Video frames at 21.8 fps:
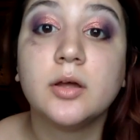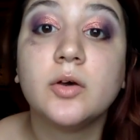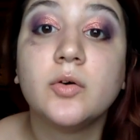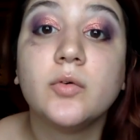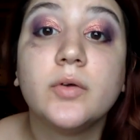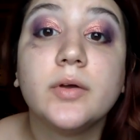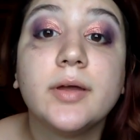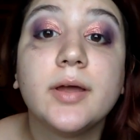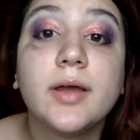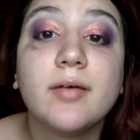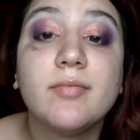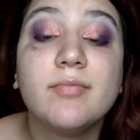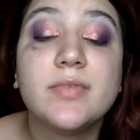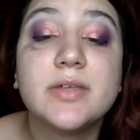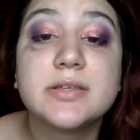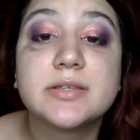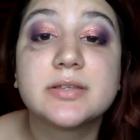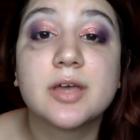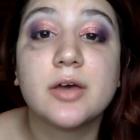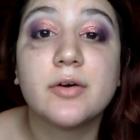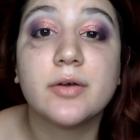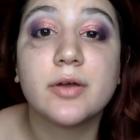we have this
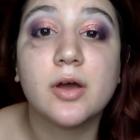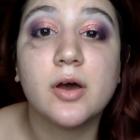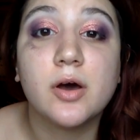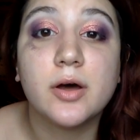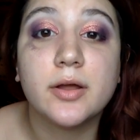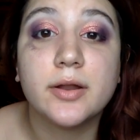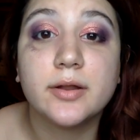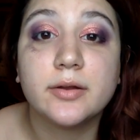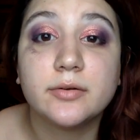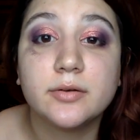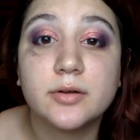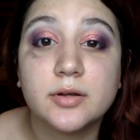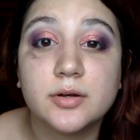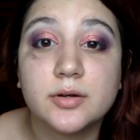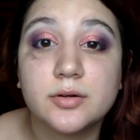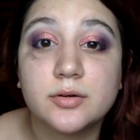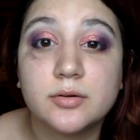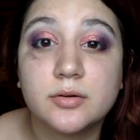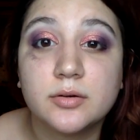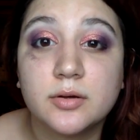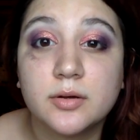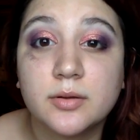going on. I don't know.
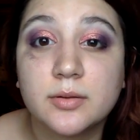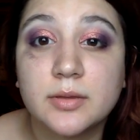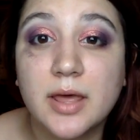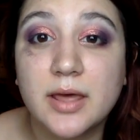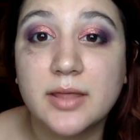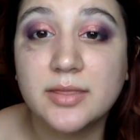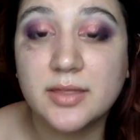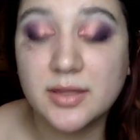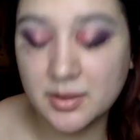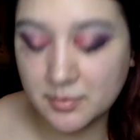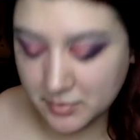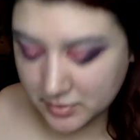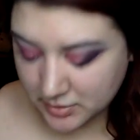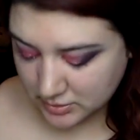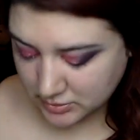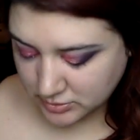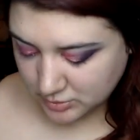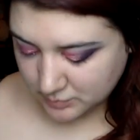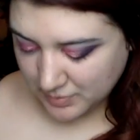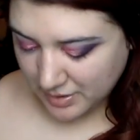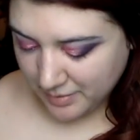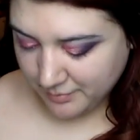I think I'm going to
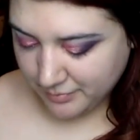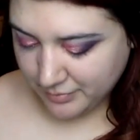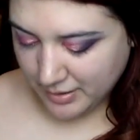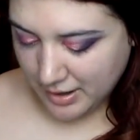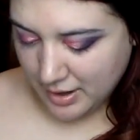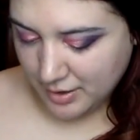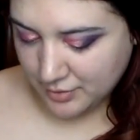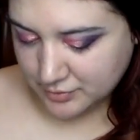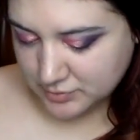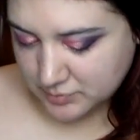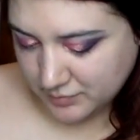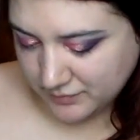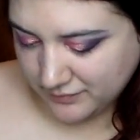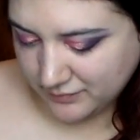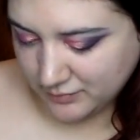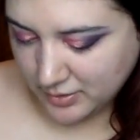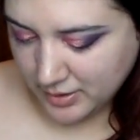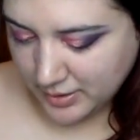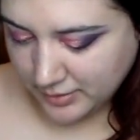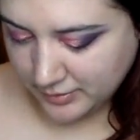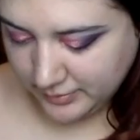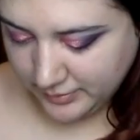do my brows before
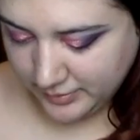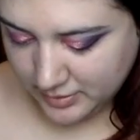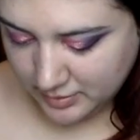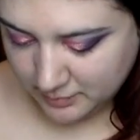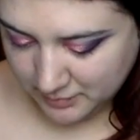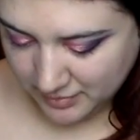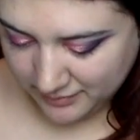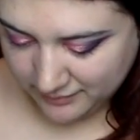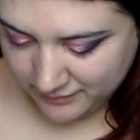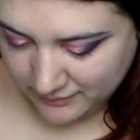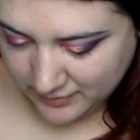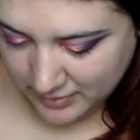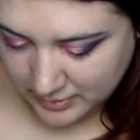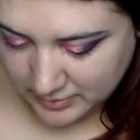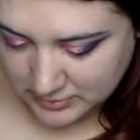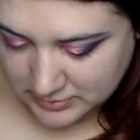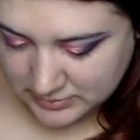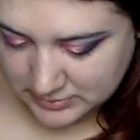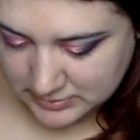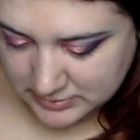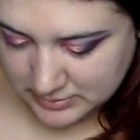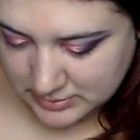I clean up my
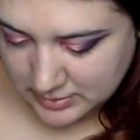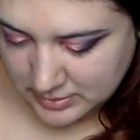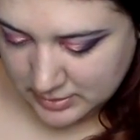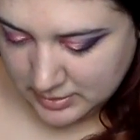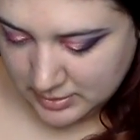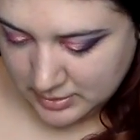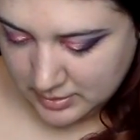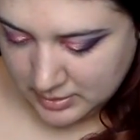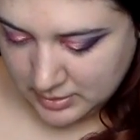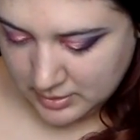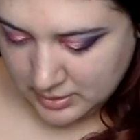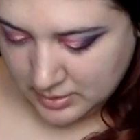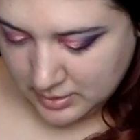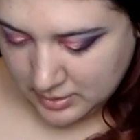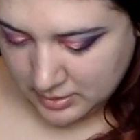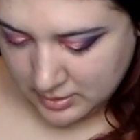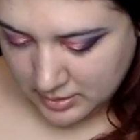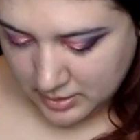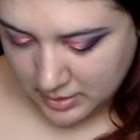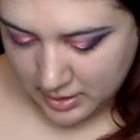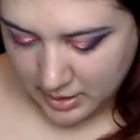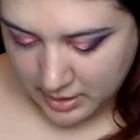face.
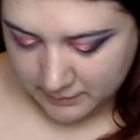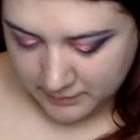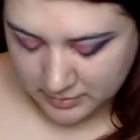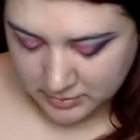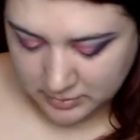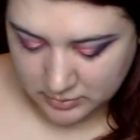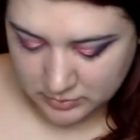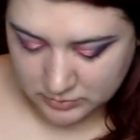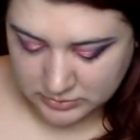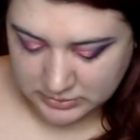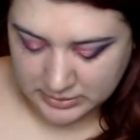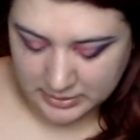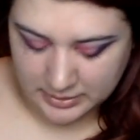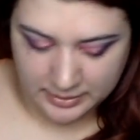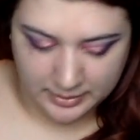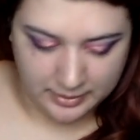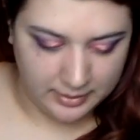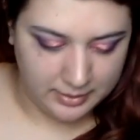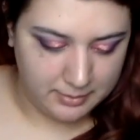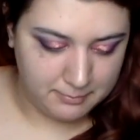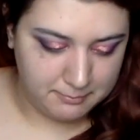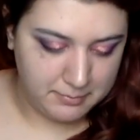I've been
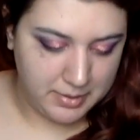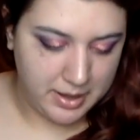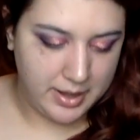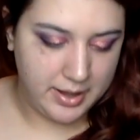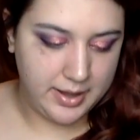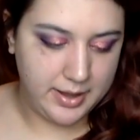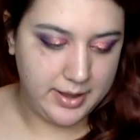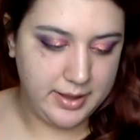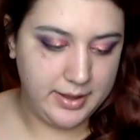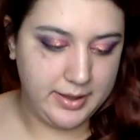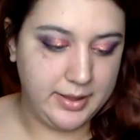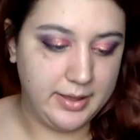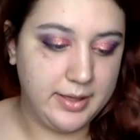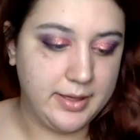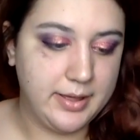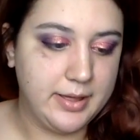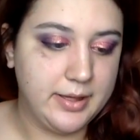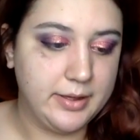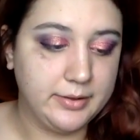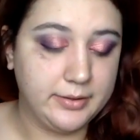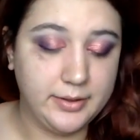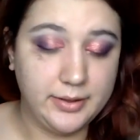using my
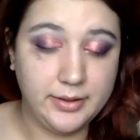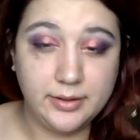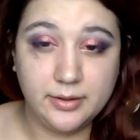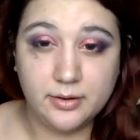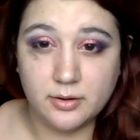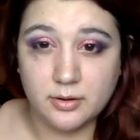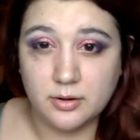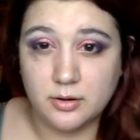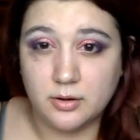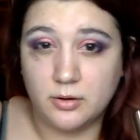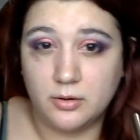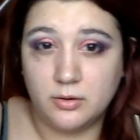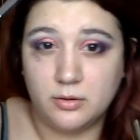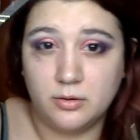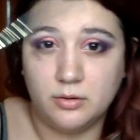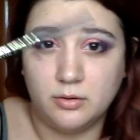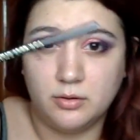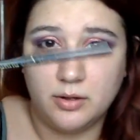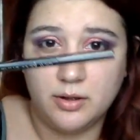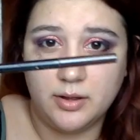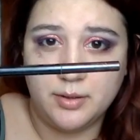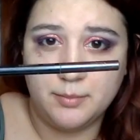LA
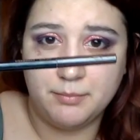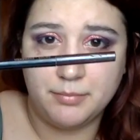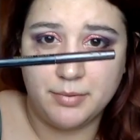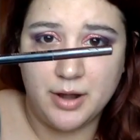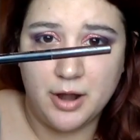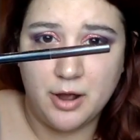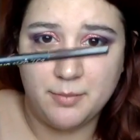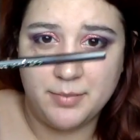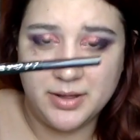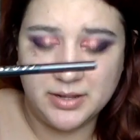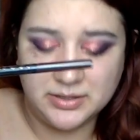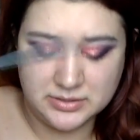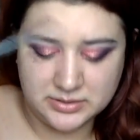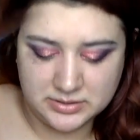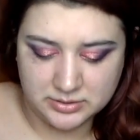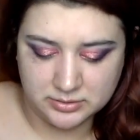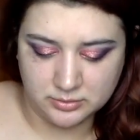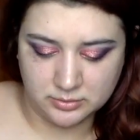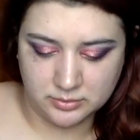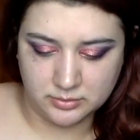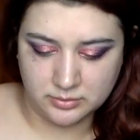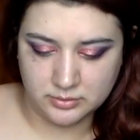Girl brow
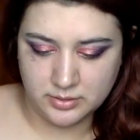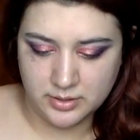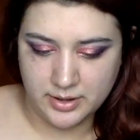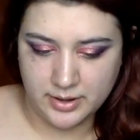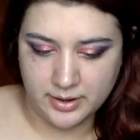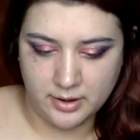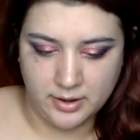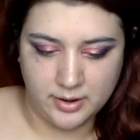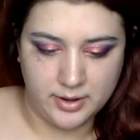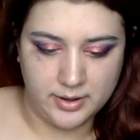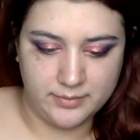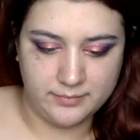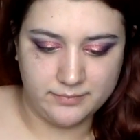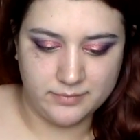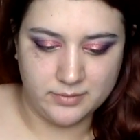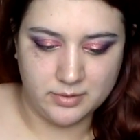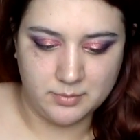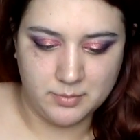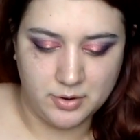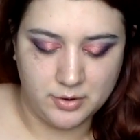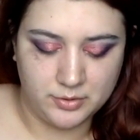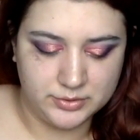pencil I got
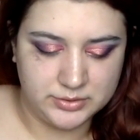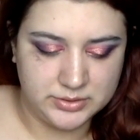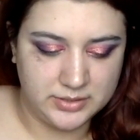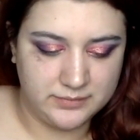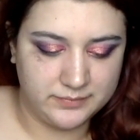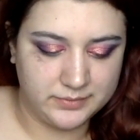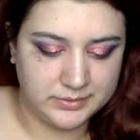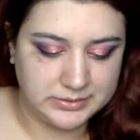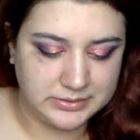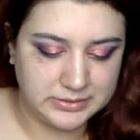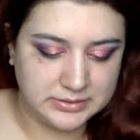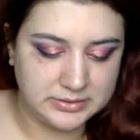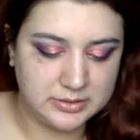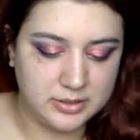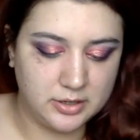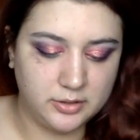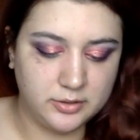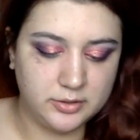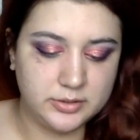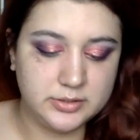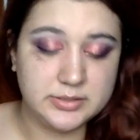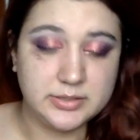from Ulta for
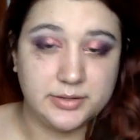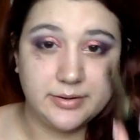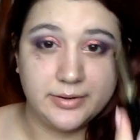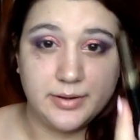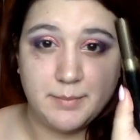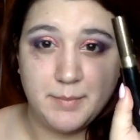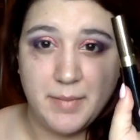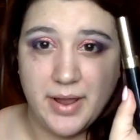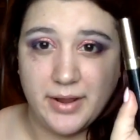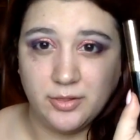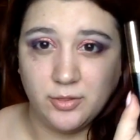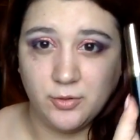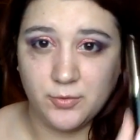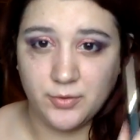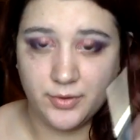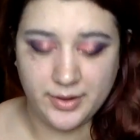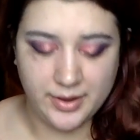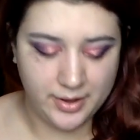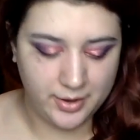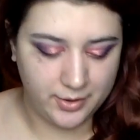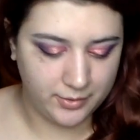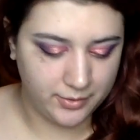$6 and my
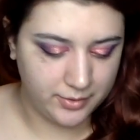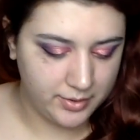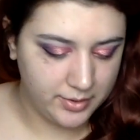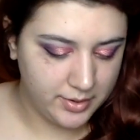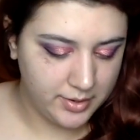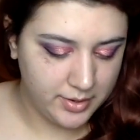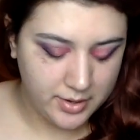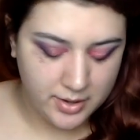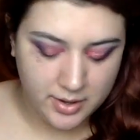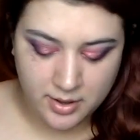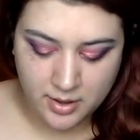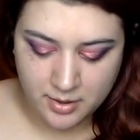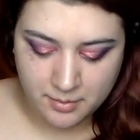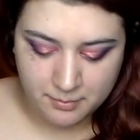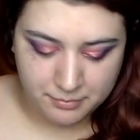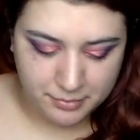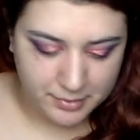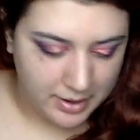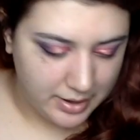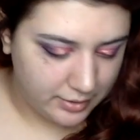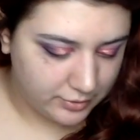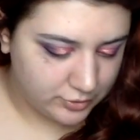L'Oreal
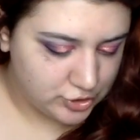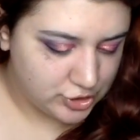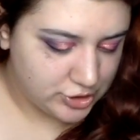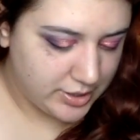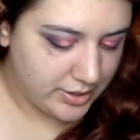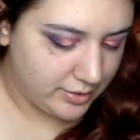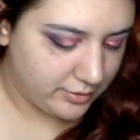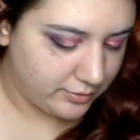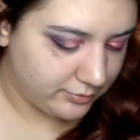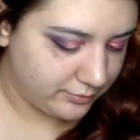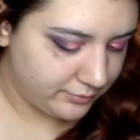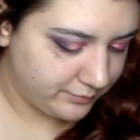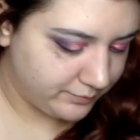brow gel.